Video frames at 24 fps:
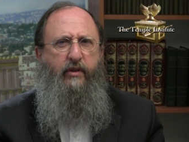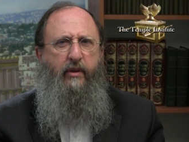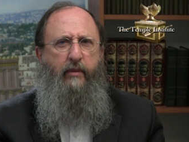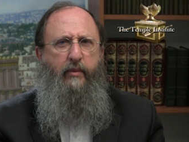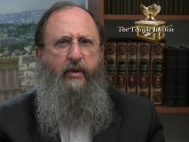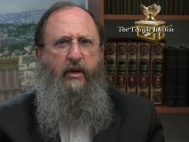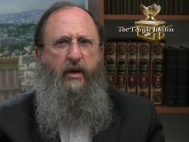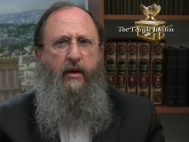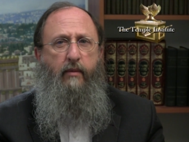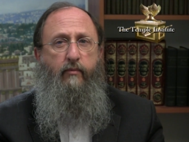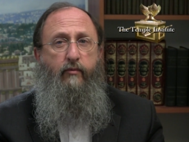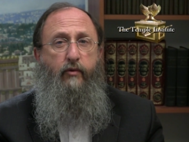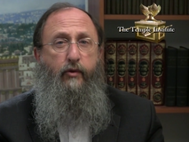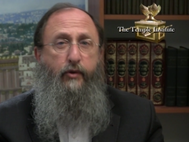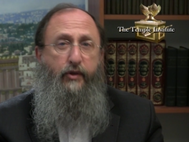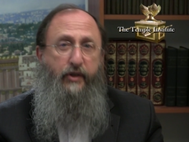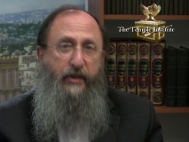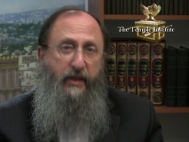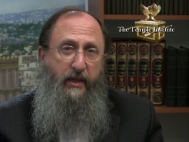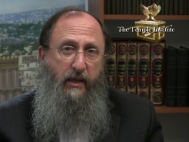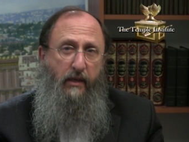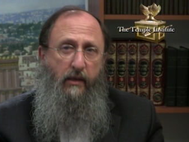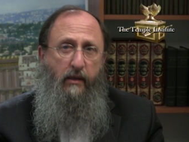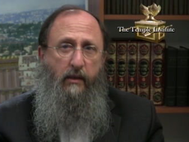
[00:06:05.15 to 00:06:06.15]
They become
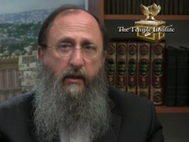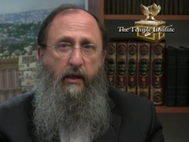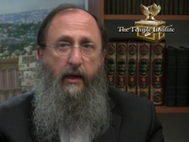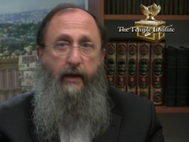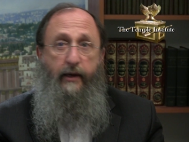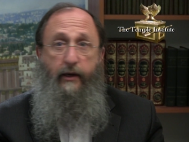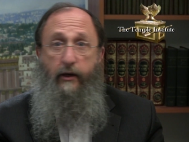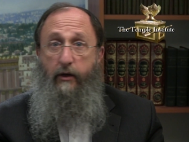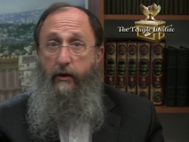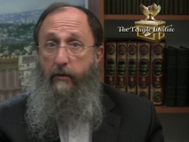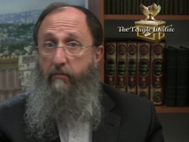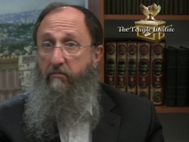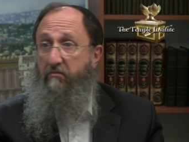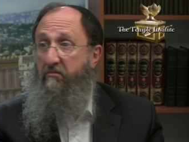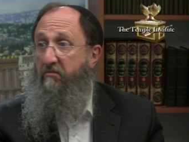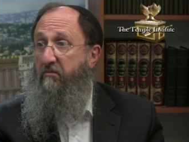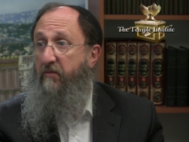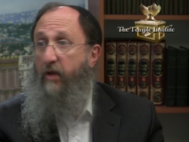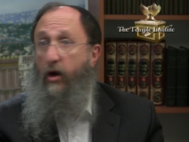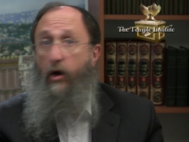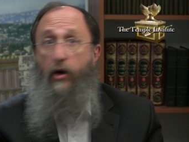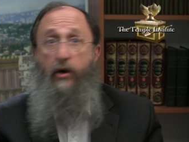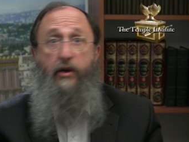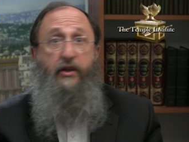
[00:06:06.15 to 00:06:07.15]
routine, like
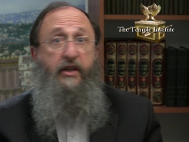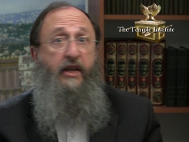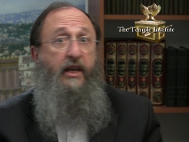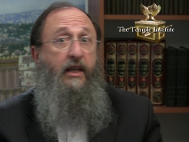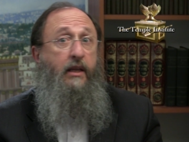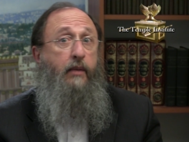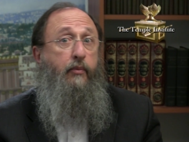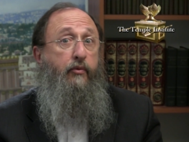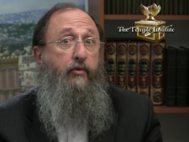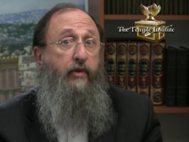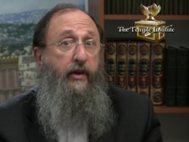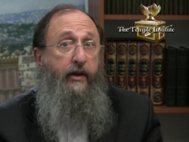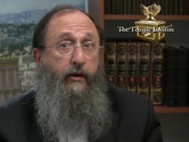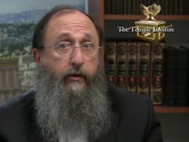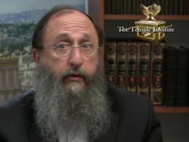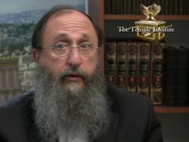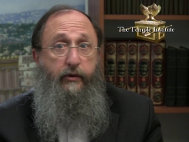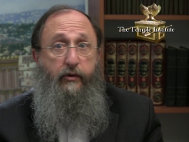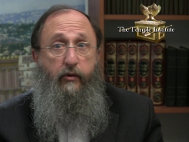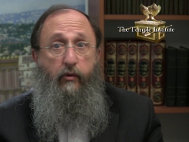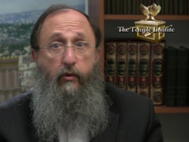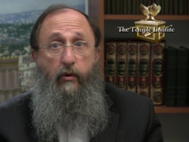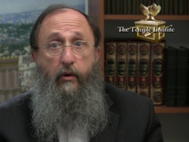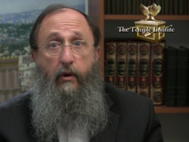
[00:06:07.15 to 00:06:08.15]
our daily
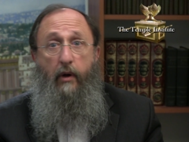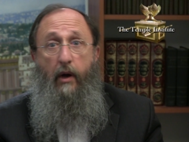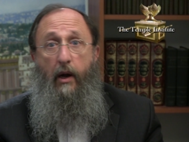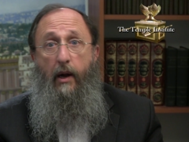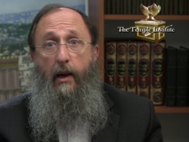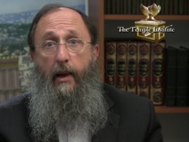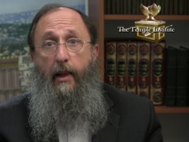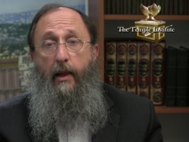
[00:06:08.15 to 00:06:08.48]
prayers or